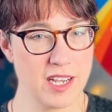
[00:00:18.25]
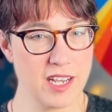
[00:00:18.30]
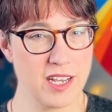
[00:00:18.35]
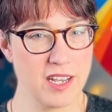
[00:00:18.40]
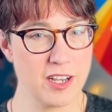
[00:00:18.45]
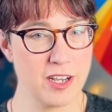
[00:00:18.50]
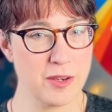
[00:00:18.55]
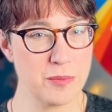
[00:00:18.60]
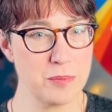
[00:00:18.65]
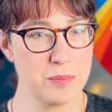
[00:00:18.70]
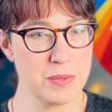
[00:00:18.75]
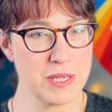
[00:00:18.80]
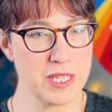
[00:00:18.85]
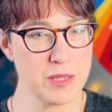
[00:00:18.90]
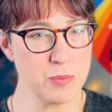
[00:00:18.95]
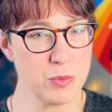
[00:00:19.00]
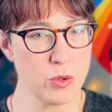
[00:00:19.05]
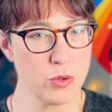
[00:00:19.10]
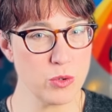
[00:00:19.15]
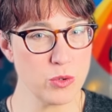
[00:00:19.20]
Uh,
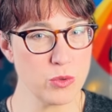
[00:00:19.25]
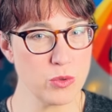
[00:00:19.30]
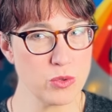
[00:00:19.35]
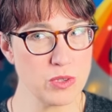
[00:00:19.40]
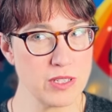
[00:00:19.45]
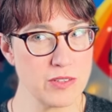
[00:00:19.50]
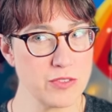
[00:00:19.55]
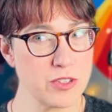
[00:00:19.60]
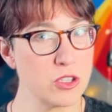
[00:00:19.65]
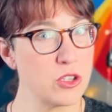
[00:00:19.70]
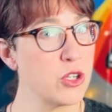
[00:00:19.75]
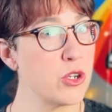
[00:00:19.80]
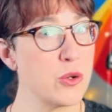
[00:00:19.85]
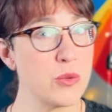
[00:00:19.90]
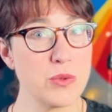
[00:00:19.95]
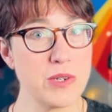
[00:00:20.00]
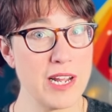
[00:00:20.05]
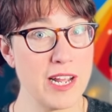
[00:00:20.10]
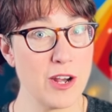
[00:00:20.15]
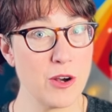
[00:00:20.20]
people who lived
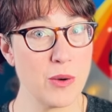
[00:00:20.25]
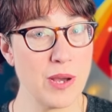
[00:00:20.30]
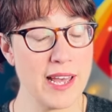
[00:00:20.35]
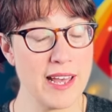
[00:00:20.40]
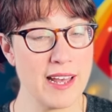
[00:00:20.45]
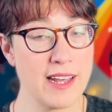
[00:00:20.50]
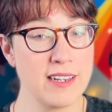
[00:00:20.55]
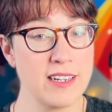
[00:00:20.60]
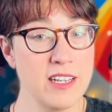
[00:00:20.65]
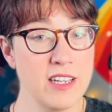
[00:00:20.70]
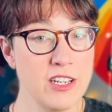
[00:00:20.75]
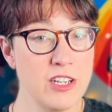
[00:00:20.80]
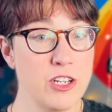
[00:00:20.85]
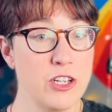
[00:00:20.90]
alone now had